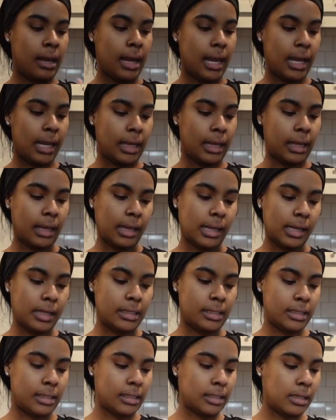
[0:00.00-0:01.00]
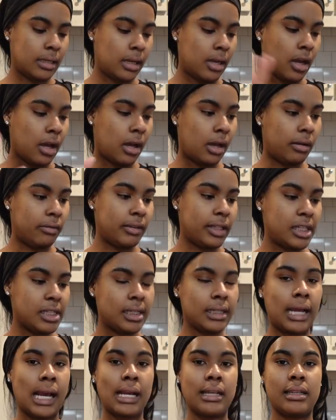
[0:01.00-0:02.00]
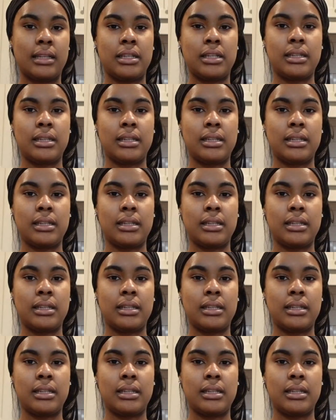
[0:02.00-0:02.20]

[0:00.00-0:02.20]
and hopefully she likes it.